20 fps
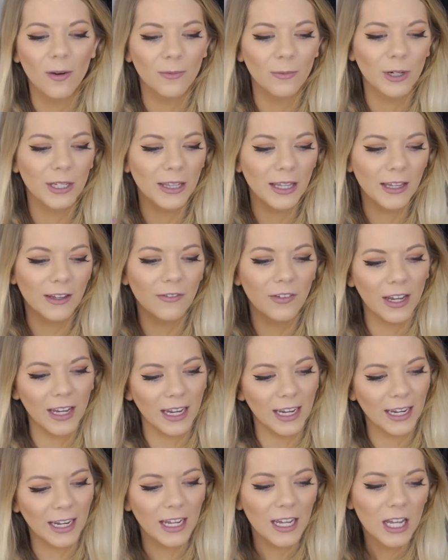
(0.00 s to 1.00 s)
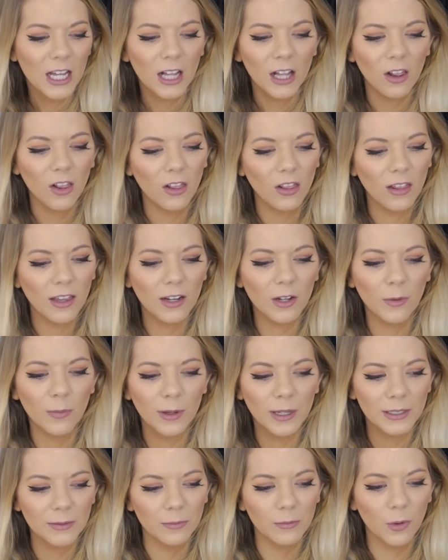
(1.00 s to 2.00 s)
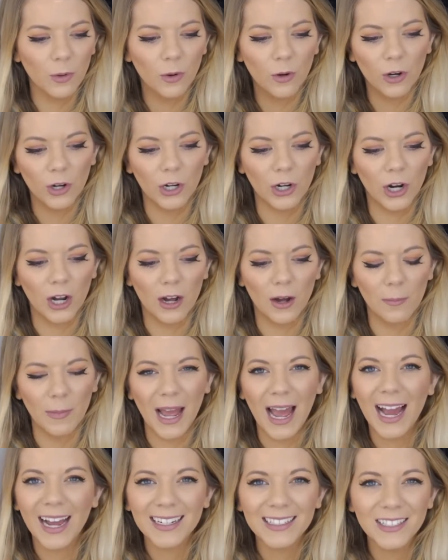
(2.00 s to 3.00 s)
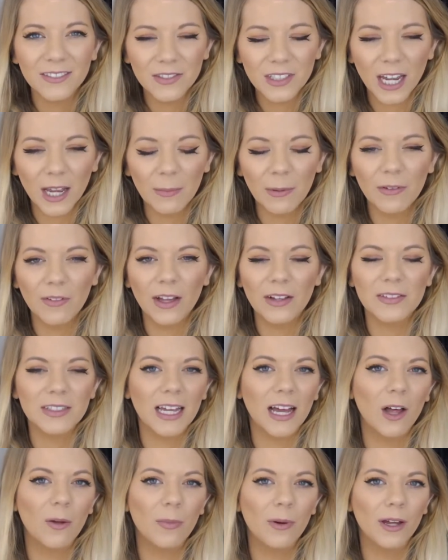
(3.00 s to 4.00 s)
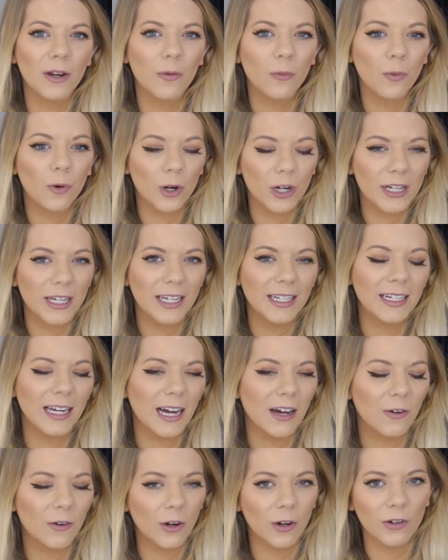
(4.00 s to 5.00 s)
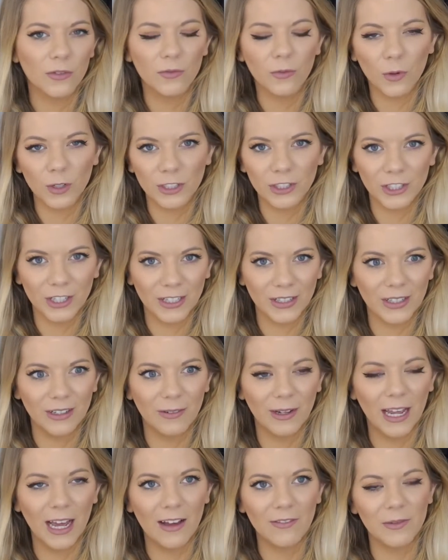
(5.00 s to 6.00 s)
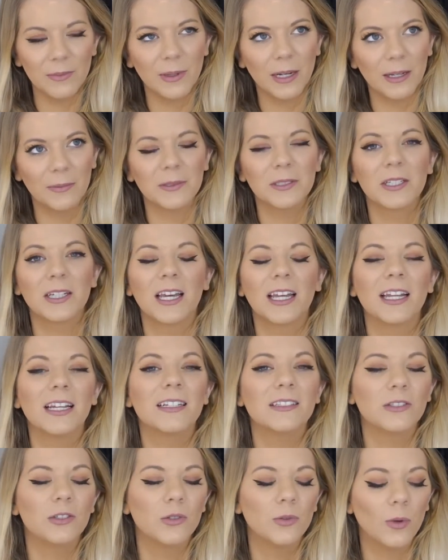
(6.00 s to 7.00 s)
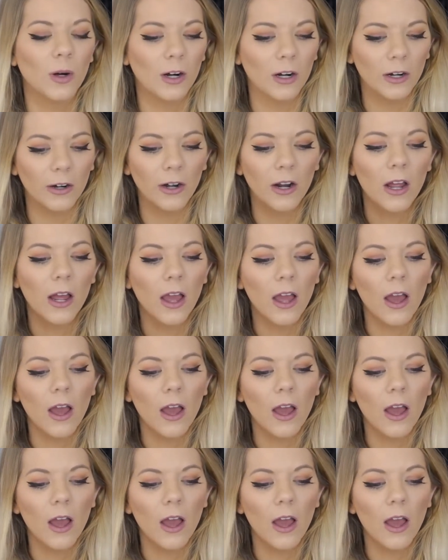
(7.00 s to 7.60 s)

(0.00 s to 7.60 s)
We live a little bit more active type of lifestyle, but working out, unfortunately, we haven't been able to get into our